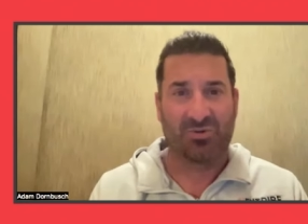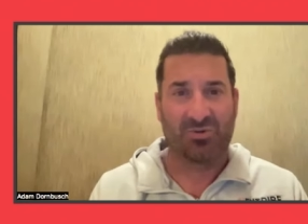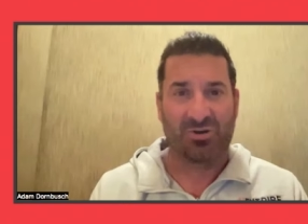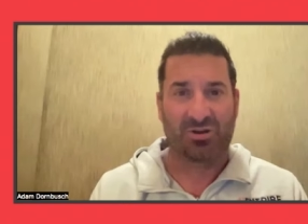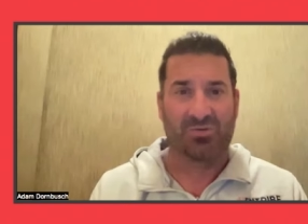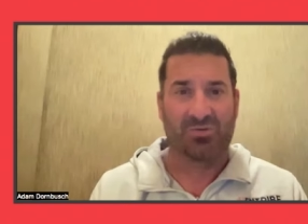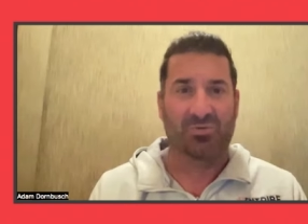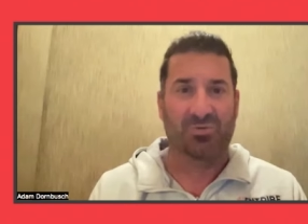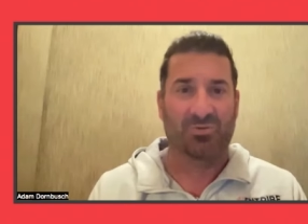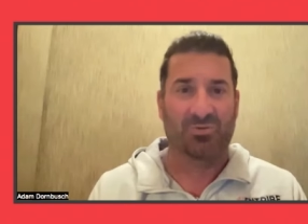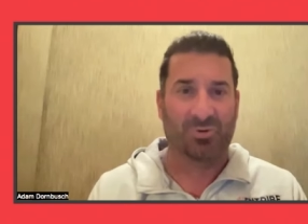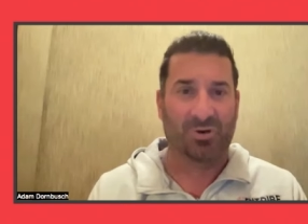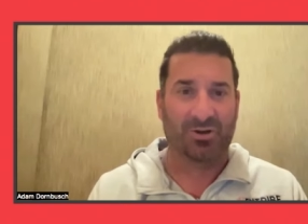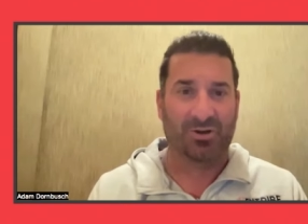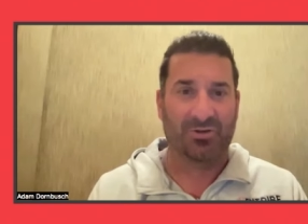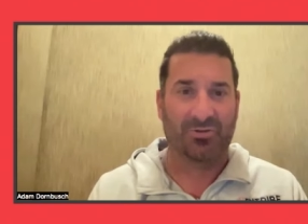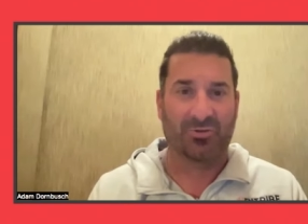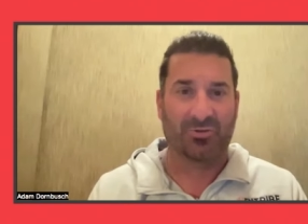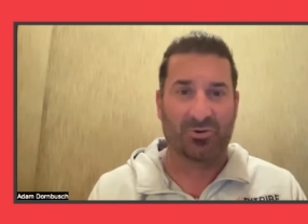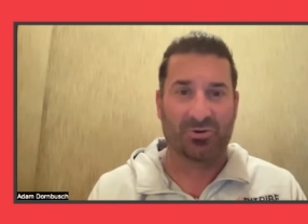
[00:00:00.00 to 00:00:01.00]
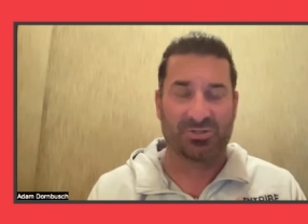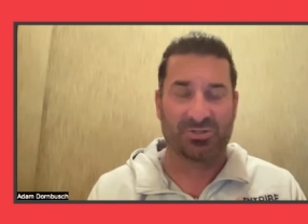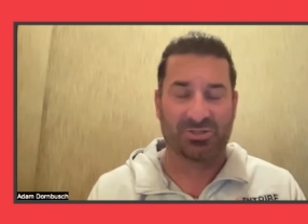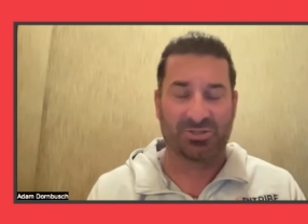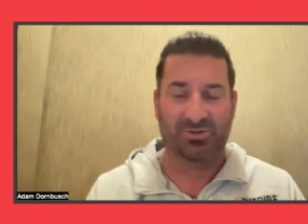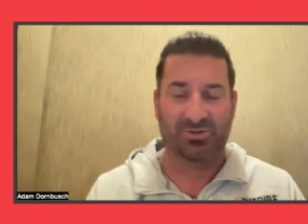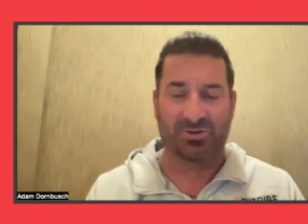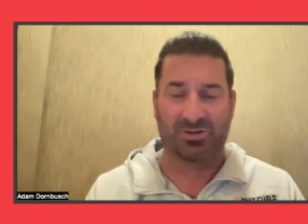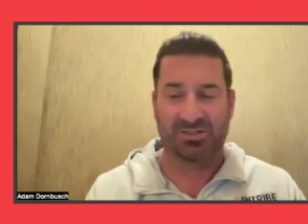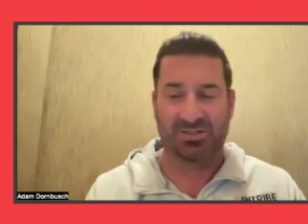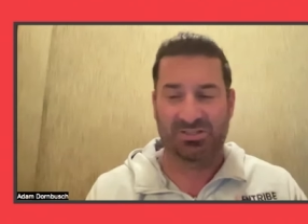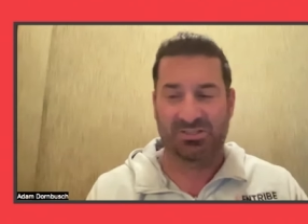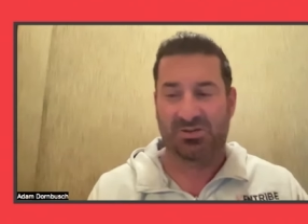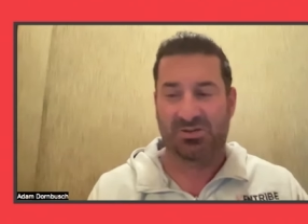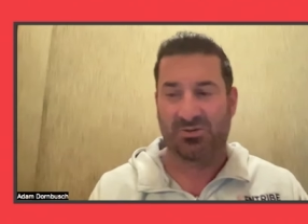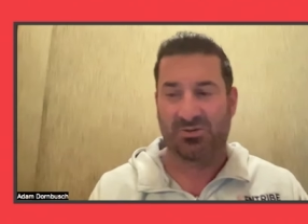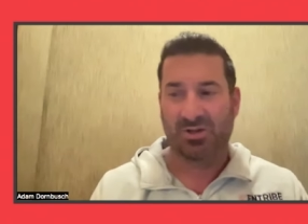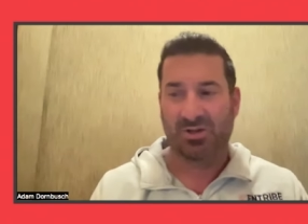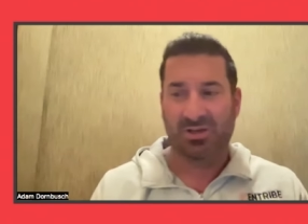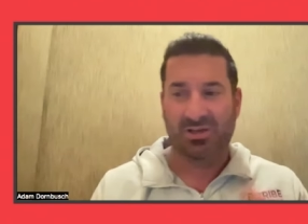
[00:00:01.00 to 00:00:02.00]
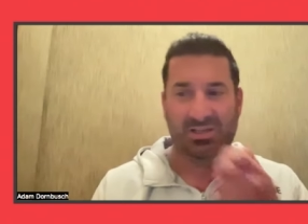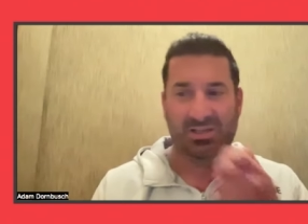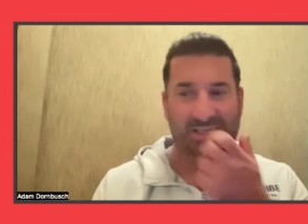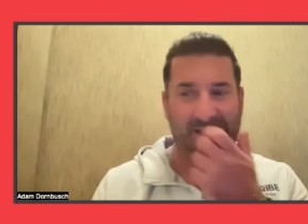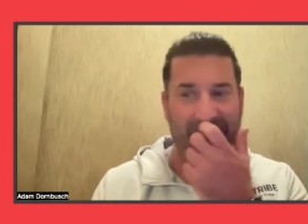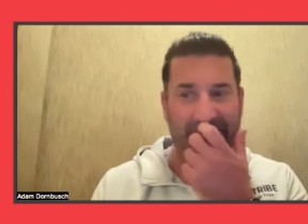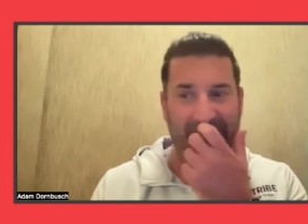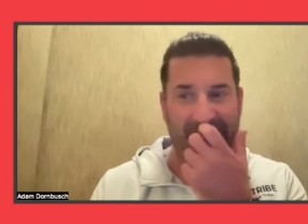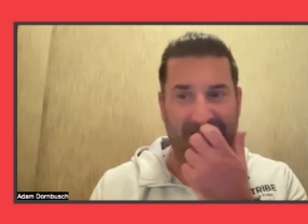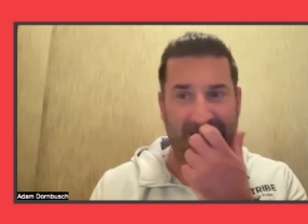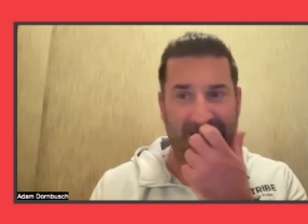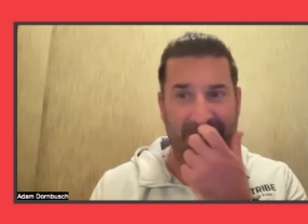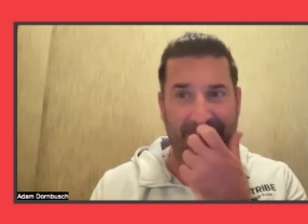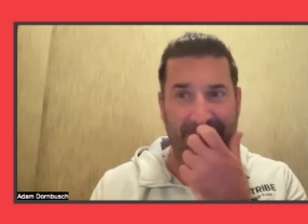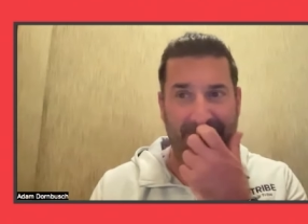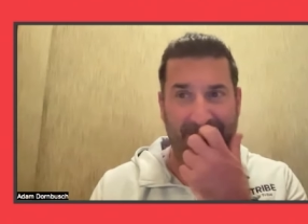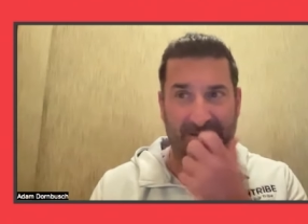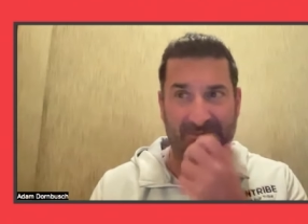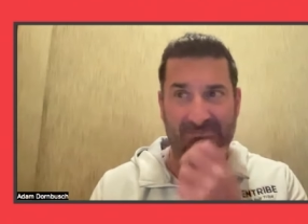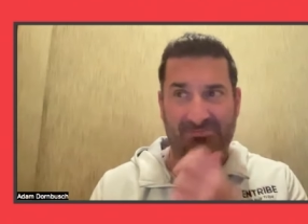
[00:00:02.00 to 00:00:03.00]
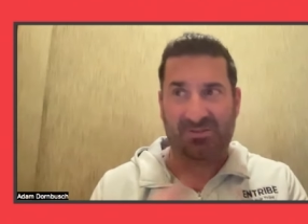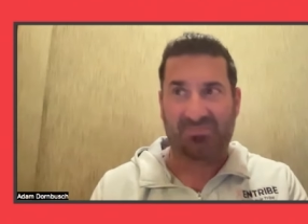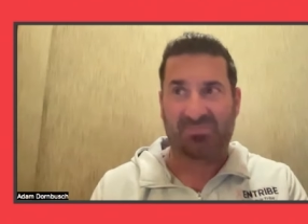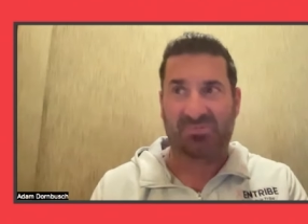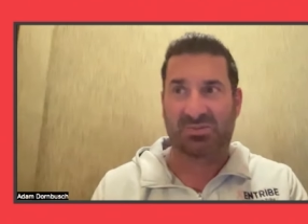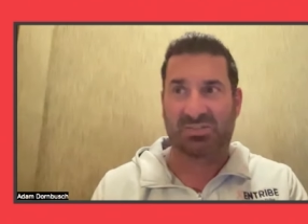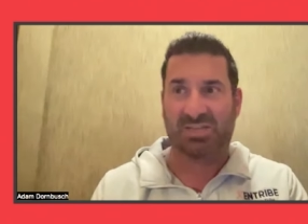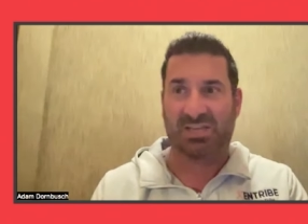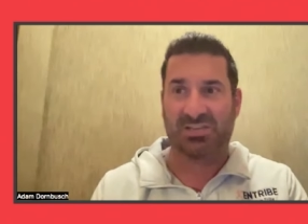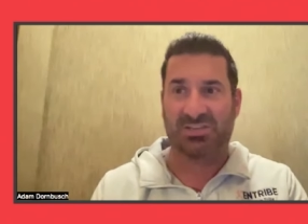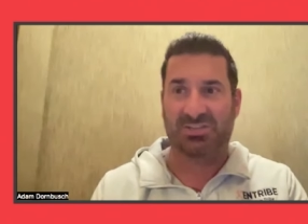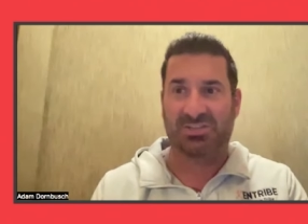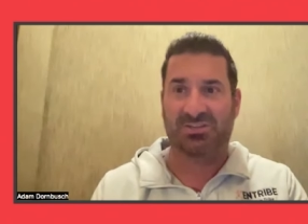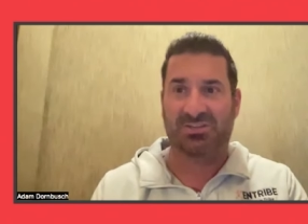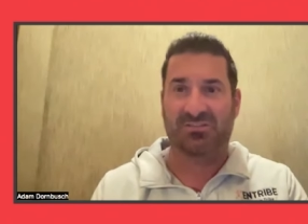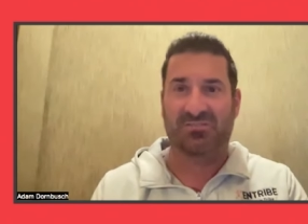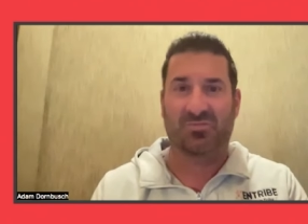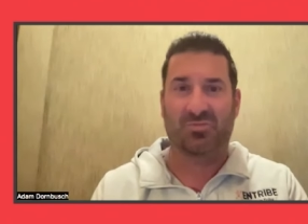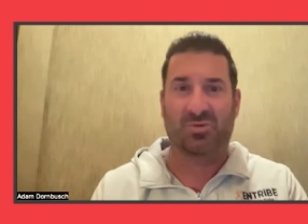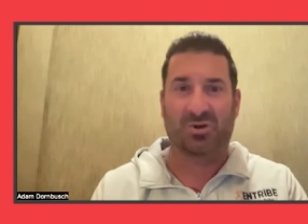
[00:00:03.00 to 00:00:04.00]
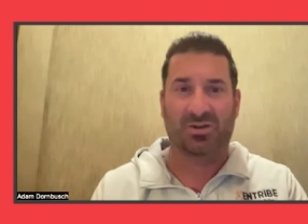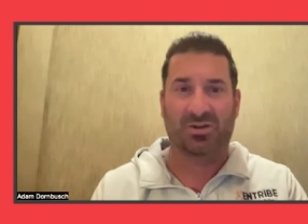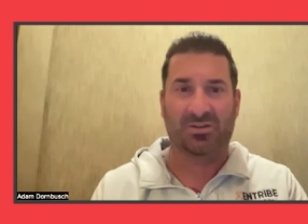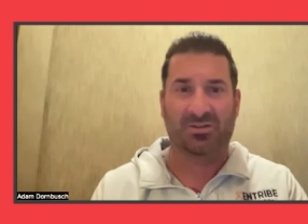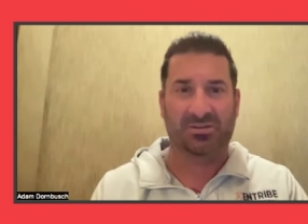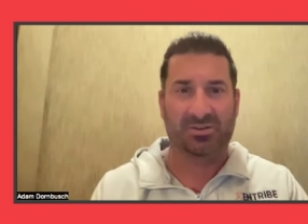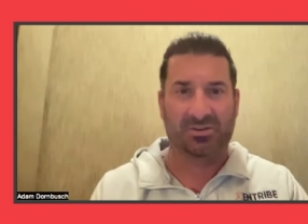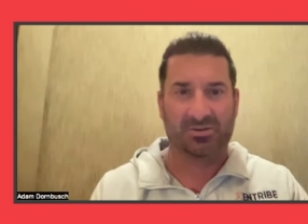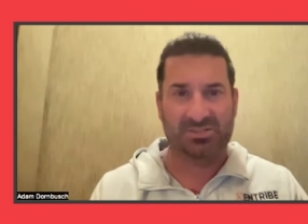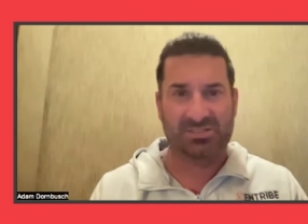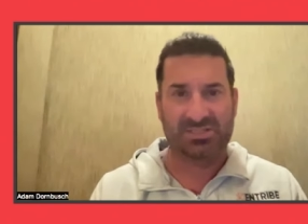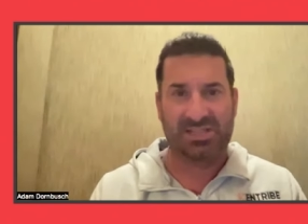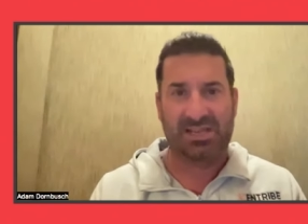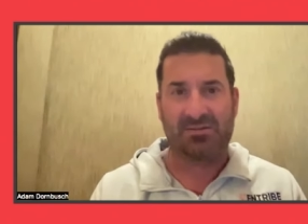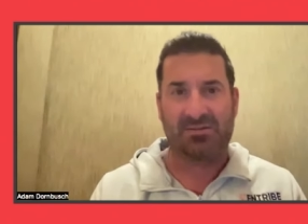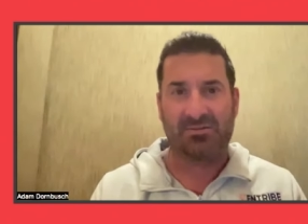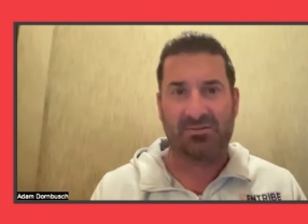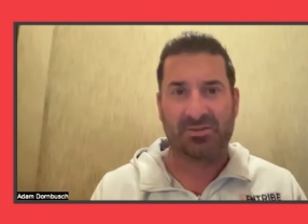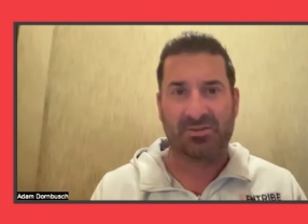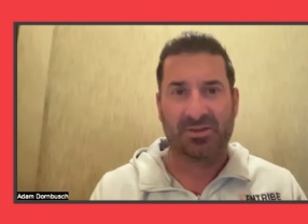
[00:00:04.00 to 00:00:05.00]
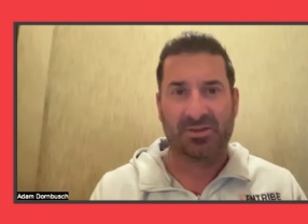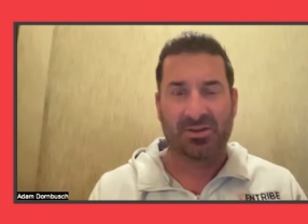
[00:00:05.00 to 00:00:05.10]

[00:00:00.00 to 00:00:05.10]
working with one or two. And so even if the reputation of one goes south,